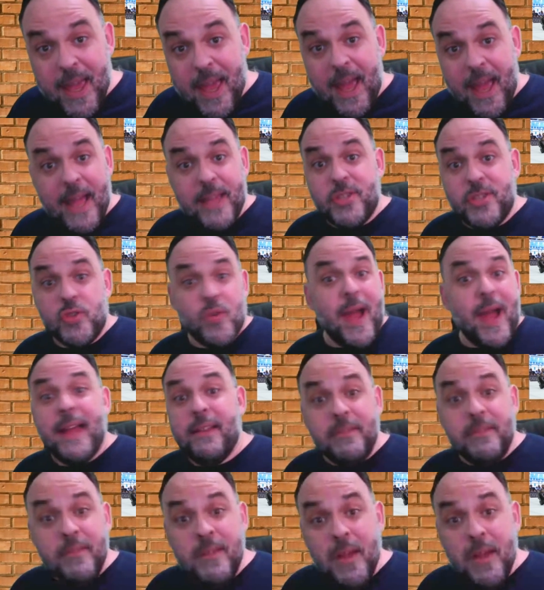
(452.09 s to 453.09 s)
and
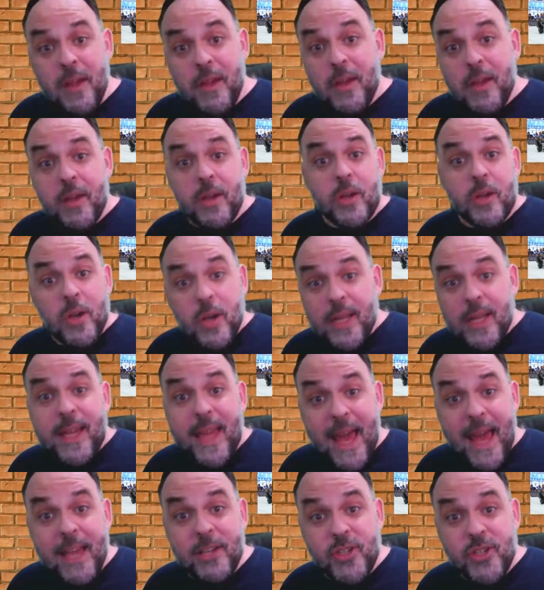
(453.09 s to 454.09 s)
Stratton could have
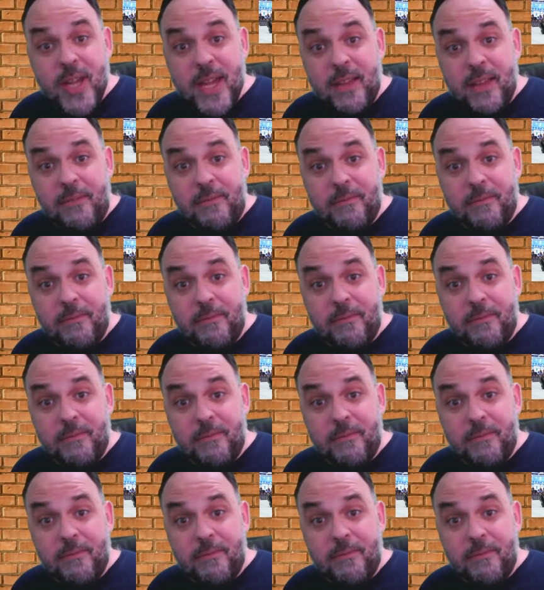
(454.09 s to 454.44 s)
cashed in.